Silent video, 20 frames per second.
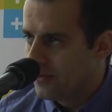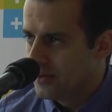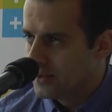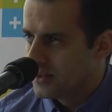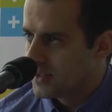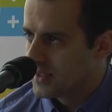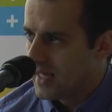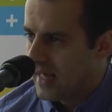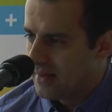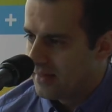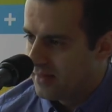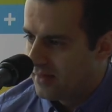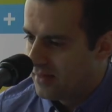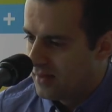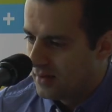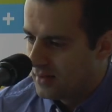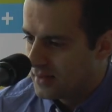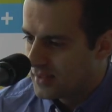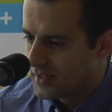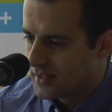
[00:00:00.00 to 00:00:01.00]
was at
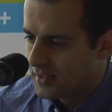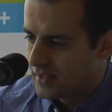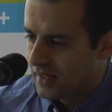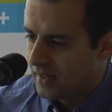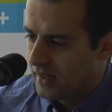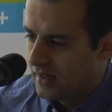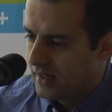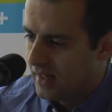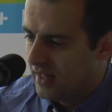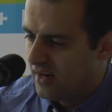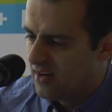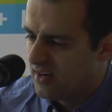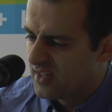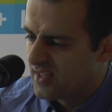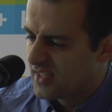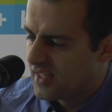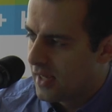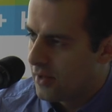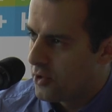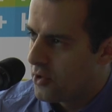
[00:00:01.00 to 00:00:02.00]
this
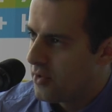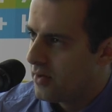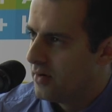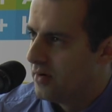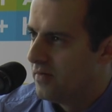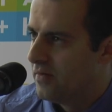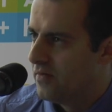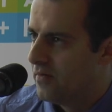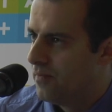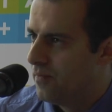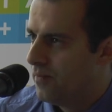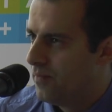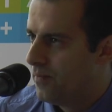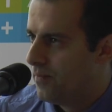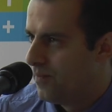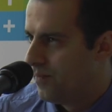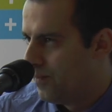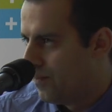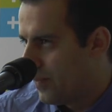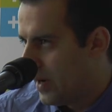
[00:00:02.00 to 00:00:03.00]
intersection of
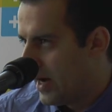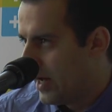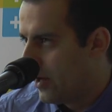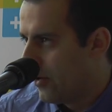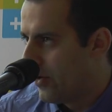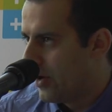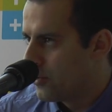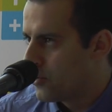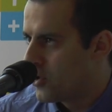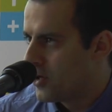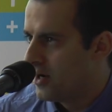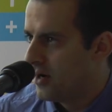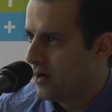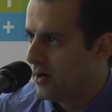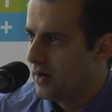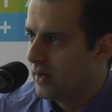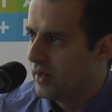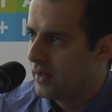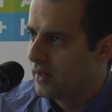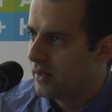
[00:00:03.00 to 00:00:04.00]

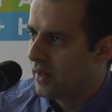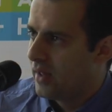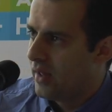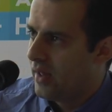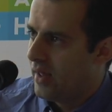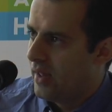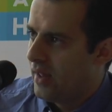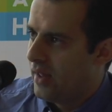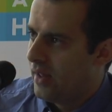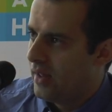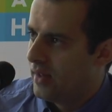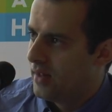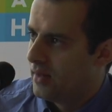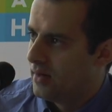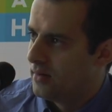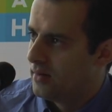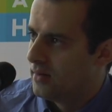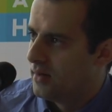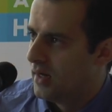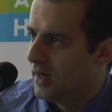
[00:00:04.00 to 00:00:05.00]
bioengineering
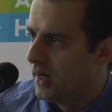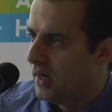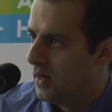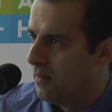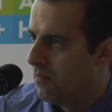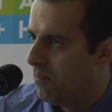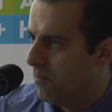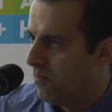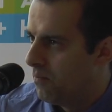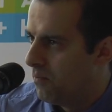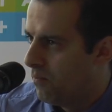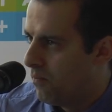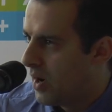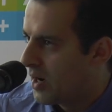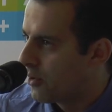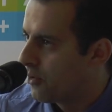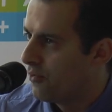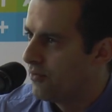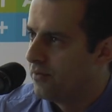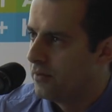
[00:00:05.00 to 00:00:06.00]
and
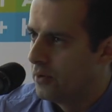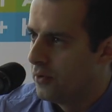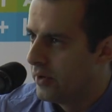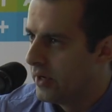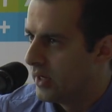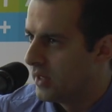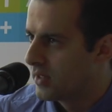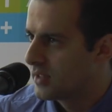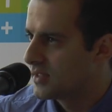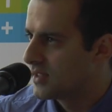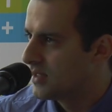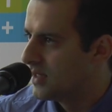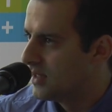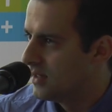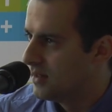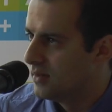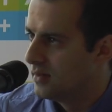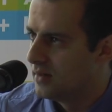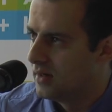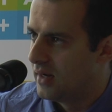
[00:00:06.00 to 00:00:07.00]
microfluidics
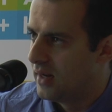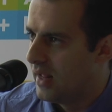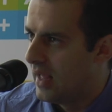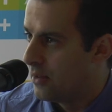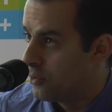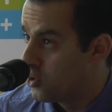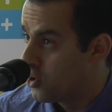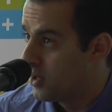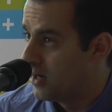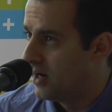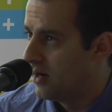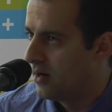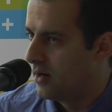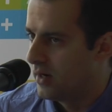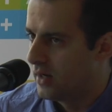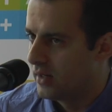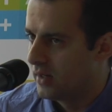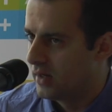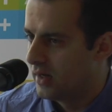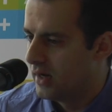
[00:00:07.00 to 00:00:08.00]
and
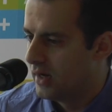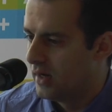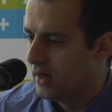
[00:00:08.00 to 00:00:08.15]
engineering,